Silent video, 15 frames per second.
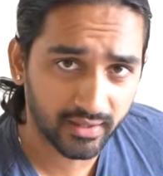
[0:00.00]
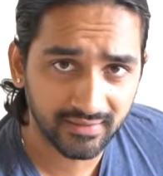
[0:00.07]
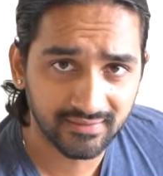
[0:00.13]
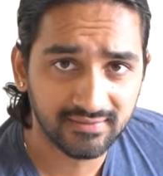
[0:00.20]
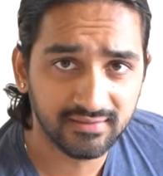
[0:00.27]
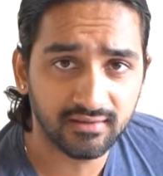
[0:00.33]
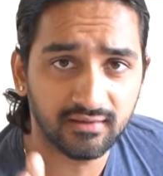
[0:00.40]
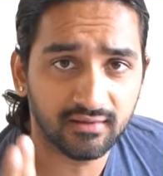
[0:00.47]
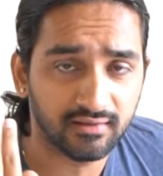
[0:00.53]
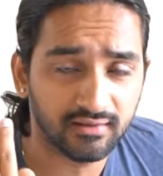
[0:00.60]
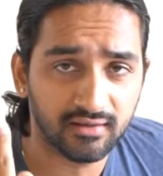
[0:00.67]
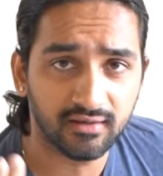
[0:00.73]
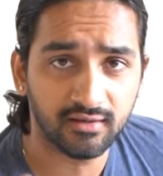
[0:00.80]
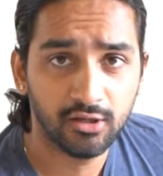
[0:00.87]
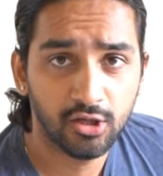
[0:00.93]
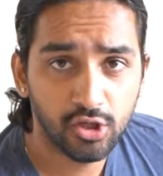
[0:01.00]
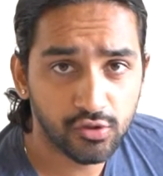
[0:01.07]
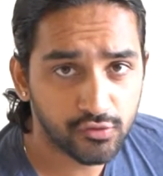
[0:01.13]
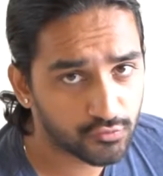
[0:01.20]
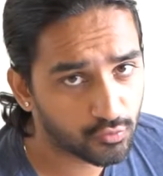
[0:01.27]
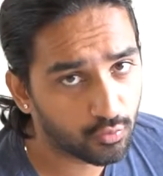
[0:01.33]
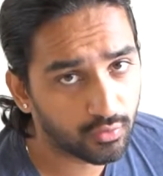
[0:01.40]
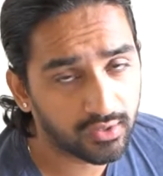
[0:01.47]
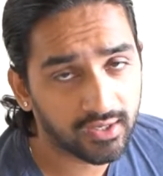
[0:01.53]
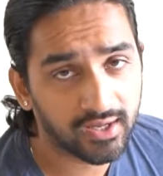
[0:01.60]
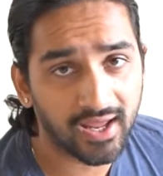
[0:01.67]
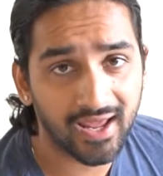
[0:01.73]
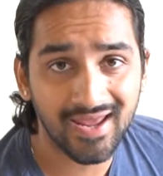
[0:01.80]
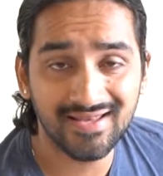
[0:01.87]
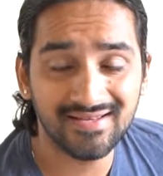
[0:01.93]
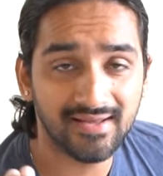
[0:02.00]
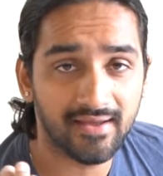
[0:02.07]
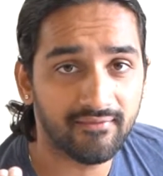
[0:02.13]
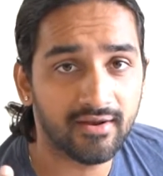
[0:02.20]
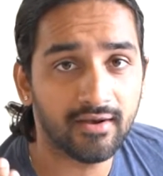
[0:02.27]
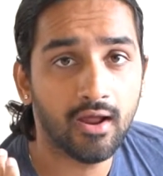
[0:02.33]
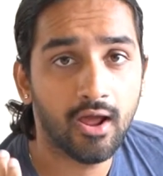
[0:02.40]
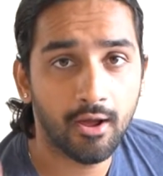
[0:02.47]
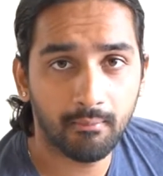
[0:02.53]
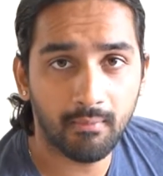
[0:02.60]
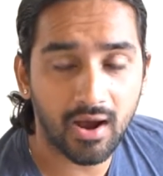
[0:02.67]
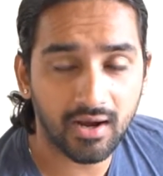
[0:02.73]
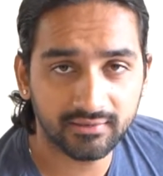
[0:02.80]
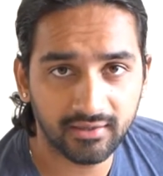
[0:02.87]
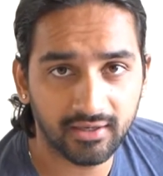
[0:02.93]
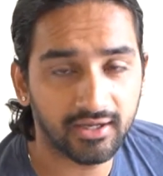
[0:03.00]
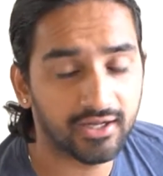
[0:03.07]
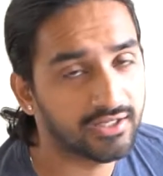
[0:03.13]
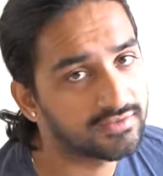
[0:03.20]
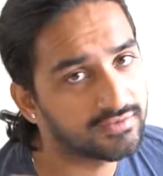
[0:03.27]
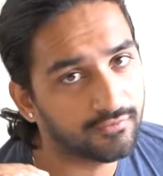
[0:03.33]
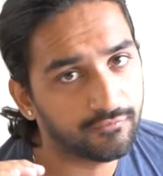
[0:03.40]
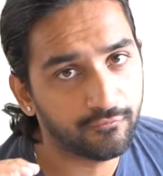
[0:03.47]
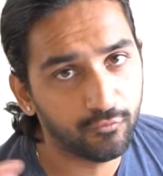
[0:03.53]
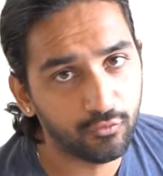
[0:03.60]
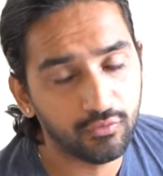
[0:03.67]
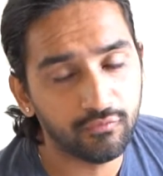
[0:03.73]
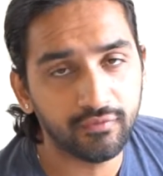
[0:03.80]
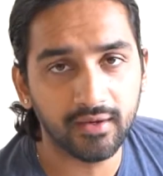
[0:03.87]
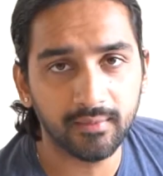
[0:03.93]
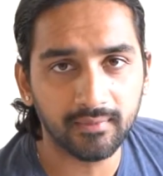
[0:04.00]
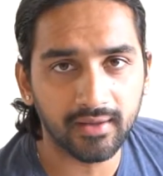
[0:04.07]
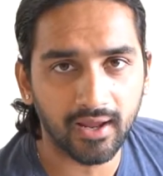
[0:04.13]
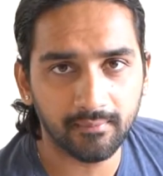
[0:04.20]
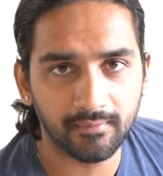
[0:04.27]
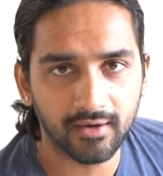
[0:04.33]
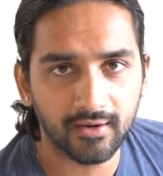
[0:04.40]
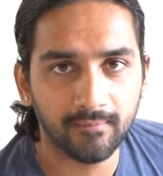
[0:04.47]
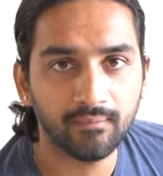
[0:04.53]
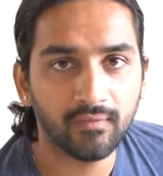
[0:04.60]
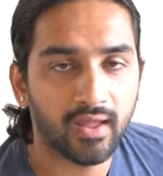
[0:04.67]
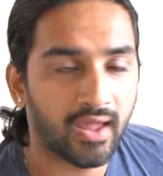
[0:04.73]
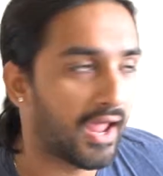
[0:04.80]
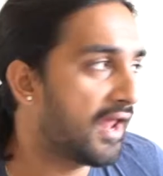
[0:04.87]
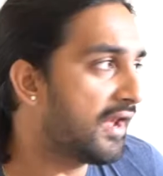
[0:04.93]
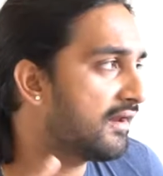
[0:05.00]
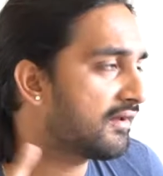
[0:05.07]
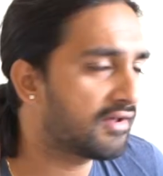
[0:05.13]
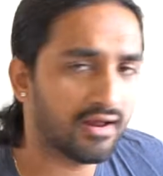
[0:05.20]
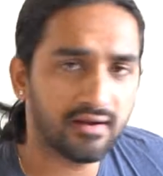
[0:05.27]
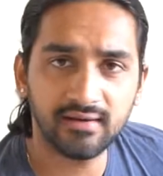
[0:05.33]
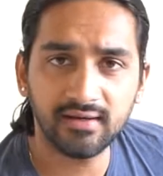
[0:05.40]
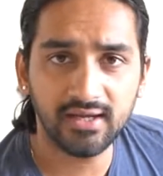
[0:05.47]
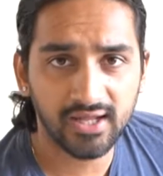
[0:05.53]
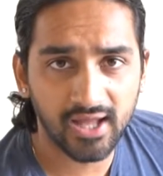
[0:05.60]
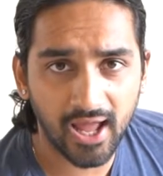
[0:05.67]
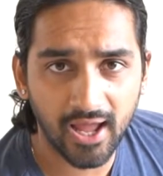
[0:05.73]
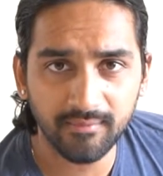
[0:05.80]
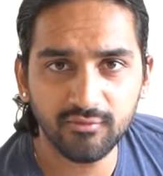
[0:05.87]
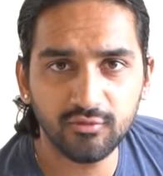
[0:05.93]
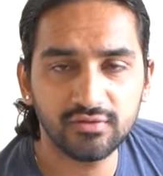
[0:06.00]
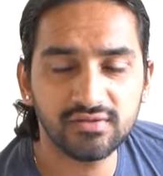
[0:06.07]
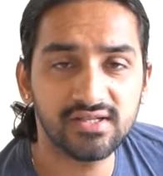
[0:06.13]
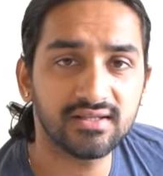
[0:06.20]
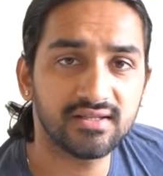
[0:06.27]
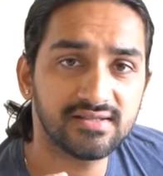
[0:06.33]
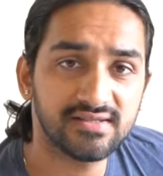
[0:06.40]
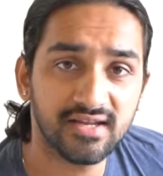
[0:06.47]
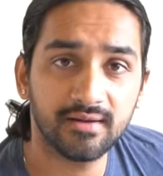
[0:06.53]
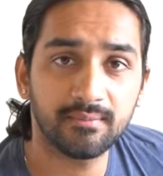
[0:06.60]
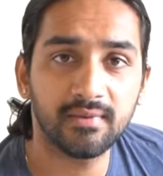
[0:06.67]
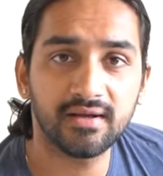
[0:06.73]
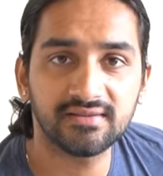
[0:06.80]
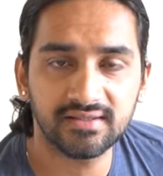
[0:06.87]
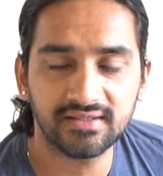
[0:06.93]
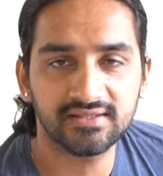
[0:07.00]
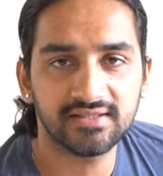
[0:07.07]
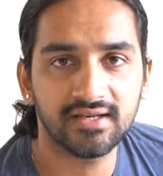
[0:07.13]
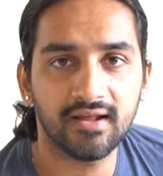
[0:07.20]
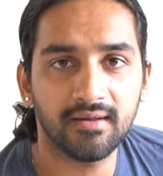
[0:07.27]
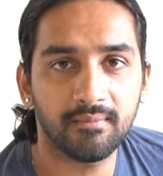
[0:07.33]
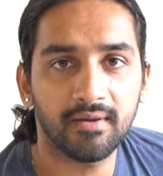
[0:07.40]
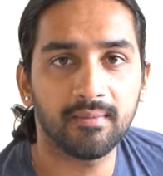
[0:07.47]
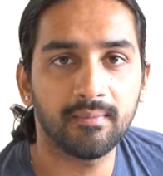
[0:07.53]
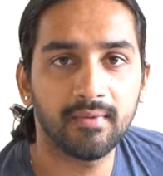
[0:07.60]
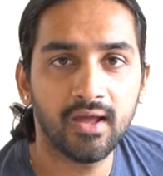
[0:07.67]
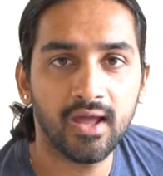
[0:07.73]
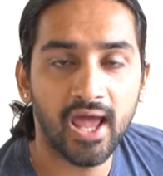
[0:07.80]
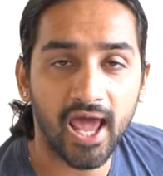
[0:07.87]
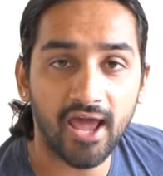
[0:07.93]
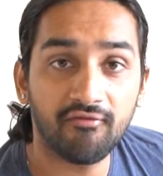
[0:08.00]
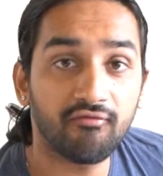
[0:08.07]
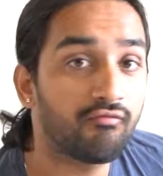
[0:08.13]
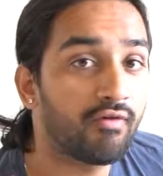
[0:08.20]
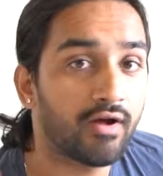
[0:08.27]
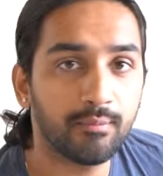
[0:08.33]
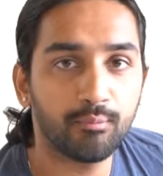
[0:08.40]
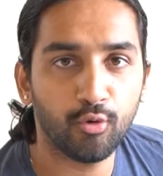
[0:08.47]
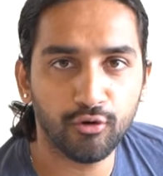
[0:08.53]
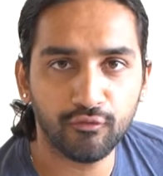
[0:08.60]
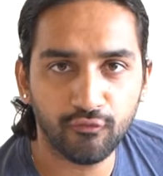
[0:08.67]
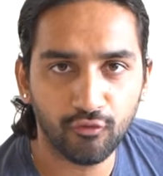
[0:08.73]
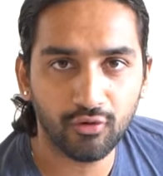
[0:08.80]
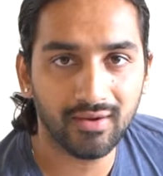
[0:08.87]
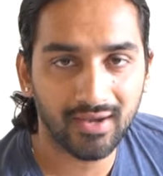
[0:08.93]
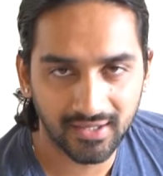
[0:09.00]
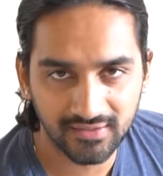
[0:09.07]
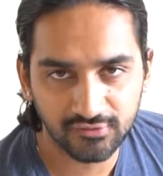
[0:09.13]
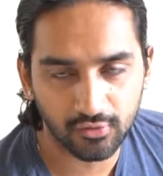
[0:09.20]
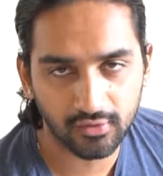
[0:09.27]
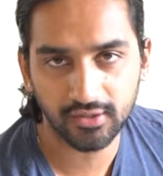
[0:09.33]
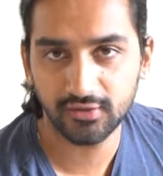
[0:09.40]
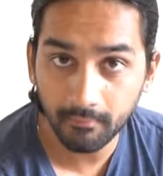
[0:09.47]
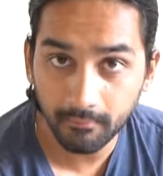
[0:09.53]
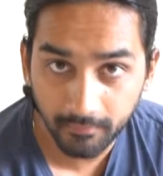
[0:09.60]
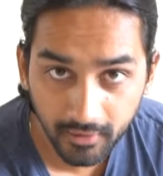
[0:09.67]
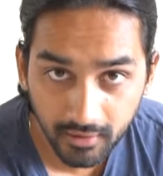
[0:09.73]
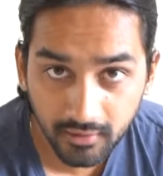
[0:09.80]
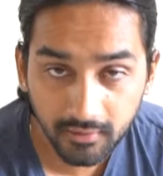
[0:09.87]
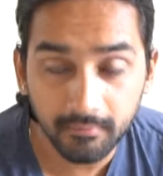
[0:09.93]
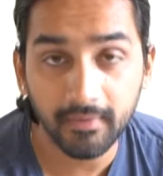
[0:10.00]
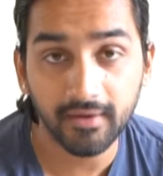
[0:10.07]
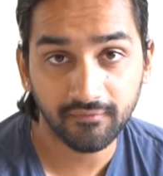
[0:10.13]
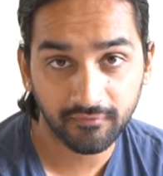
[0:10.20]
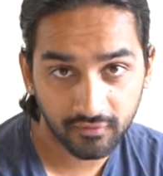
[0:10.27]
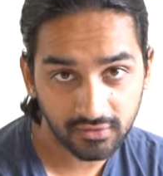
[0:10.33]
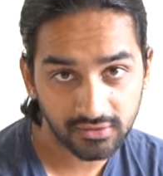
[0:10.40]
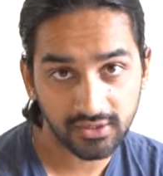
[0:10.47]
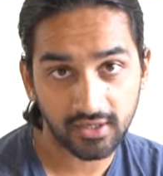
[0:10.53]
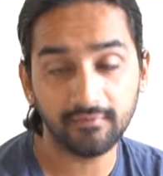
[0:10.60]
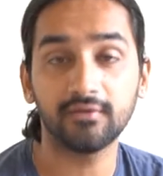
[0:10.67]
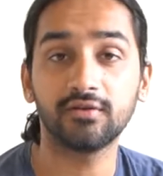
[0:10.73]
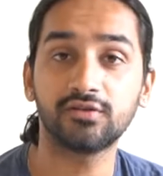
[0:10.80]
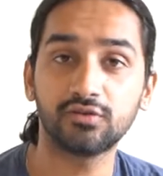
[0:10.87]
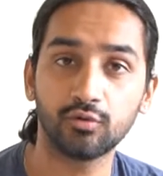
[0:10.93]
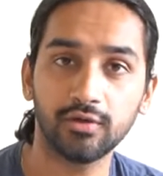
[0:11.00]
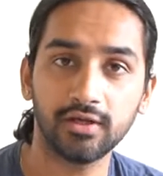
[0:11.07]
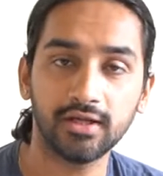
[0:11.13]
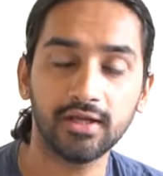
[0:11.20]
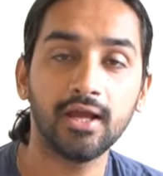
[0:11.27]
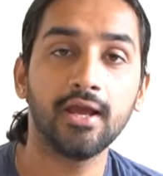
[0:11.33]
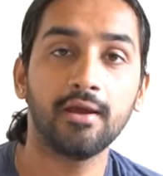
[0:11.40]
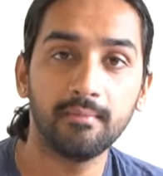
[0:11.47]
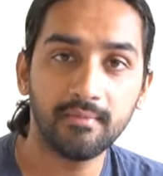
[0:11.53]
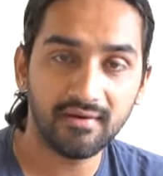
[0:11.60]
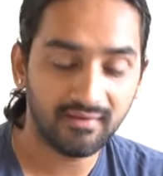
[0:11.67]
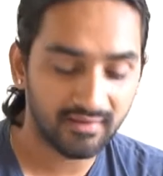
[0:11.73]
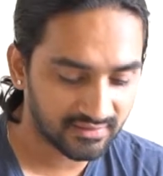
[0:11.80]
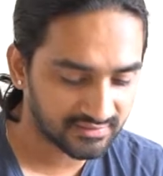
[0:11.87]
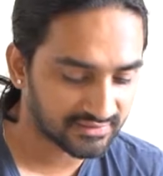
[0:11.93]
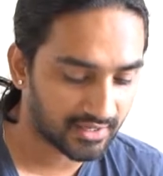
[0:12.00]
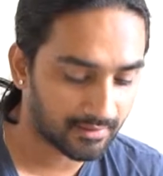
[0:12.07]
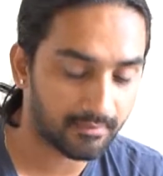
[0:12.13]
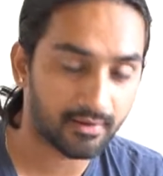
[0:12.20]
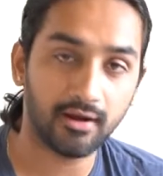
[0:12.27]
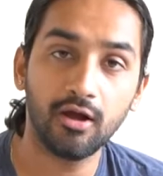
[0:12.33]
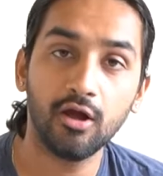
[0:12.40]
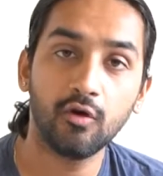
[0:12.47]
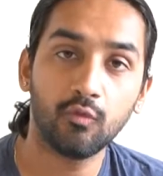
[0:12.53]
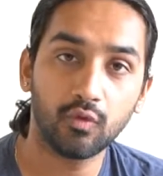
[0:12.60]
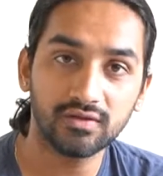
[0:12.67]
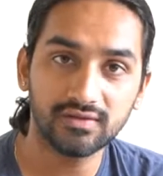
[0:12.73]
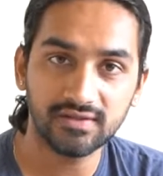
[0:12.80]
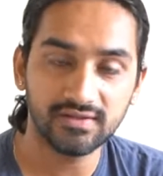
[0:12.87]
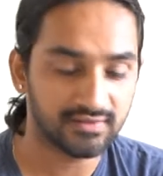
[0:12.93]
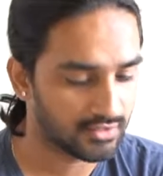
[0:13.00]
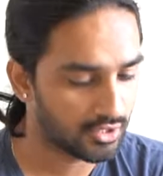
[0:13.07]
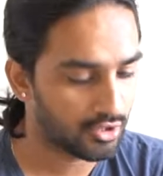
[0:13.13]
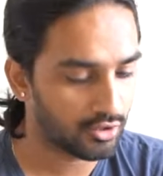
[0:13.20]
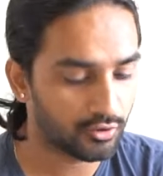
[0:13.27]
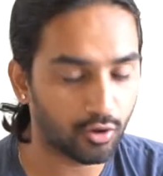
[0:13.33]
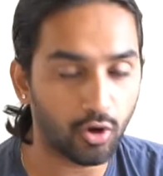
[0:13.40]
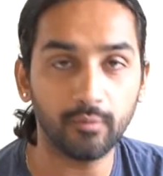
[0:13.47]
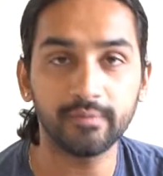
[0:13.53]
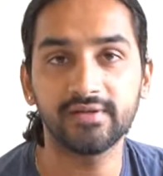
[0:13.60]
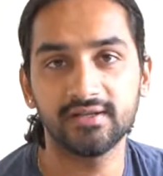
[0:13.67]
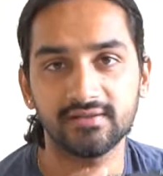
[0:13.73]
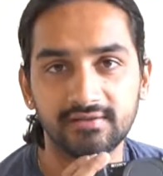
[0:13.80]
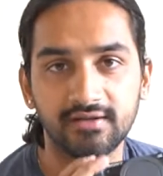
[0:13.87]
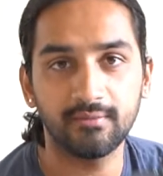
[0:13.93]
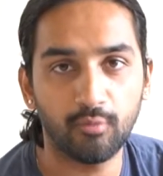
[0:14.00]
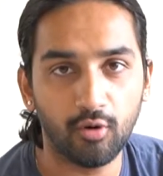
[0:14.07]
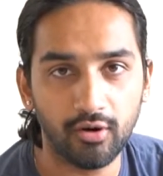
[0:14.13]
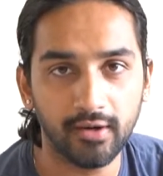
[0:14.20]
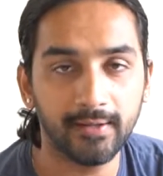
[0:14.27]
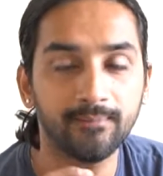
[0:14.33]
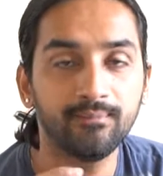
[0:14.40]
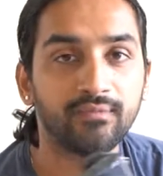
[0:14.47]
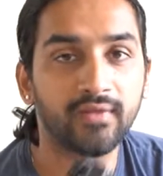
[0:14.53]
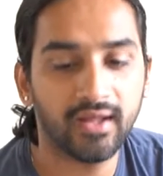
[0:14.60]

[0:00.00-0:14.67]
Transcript: It's the Sony A7 Mark III. It's a full frame camera and currently I'm using the Sigma 16mm f1.4 lens on it. But my first ever Sony mirrorless camera was this crop sensor body.